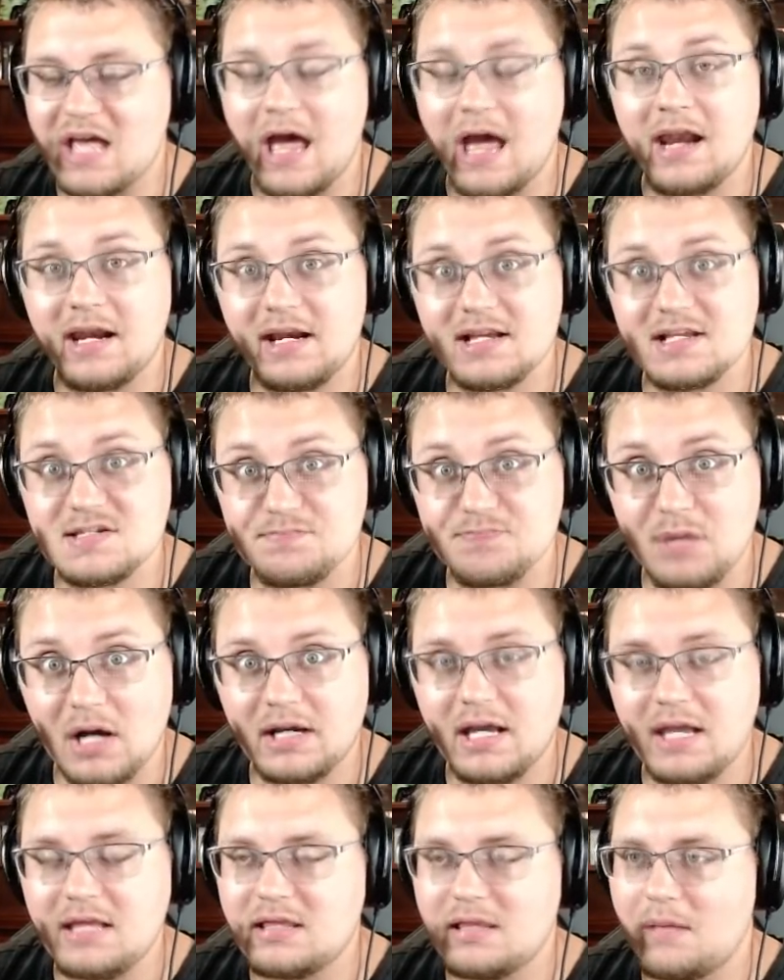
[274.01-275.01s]
and it is
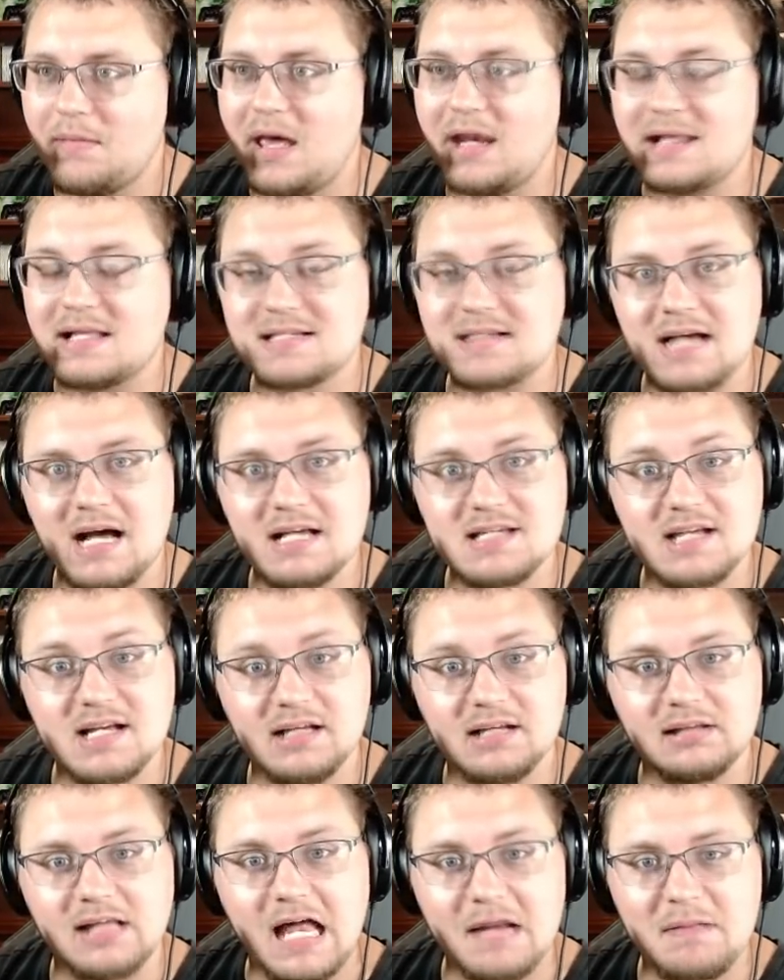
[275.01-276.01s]
bugging them, and it's causing
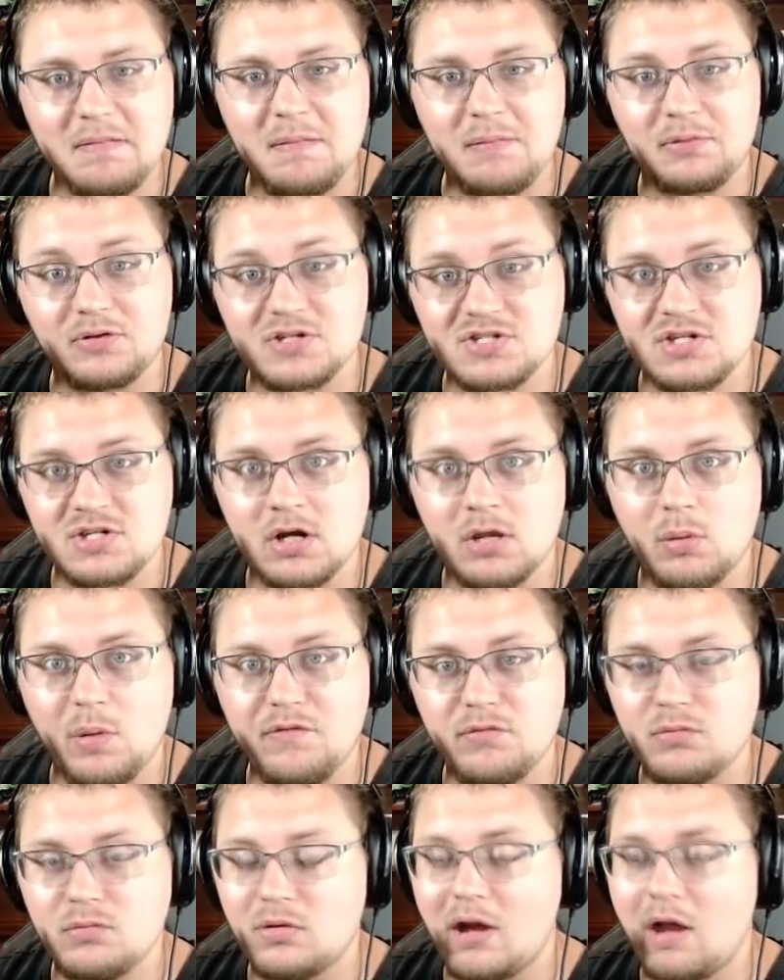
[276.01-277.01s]
a lot of people to steer away
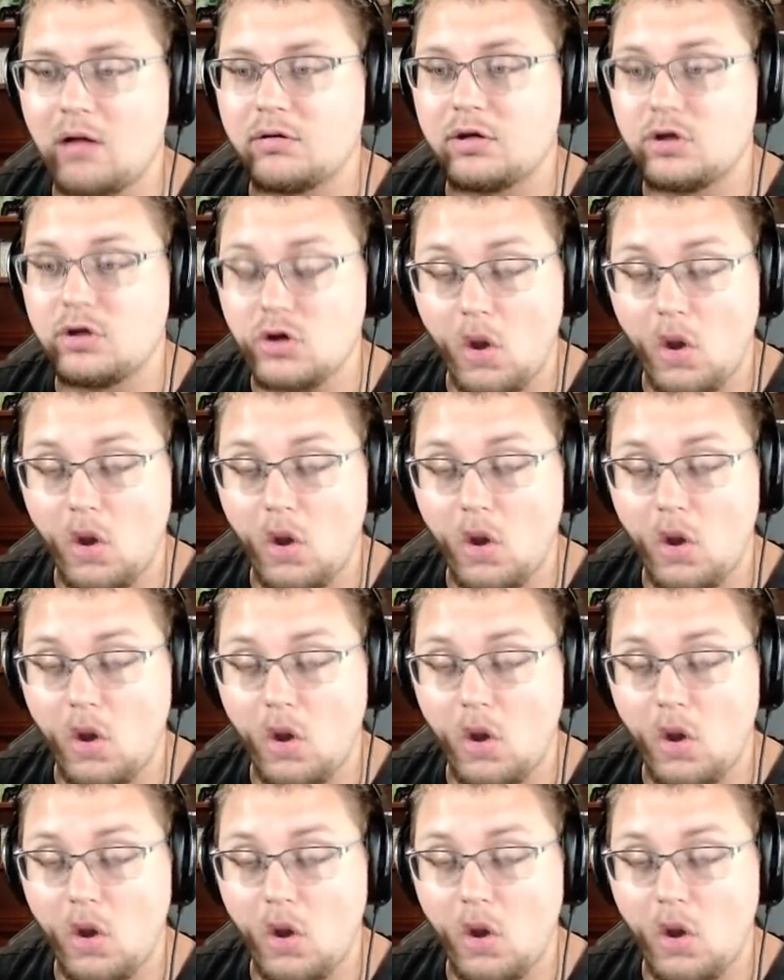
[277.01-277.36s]
from Grounded.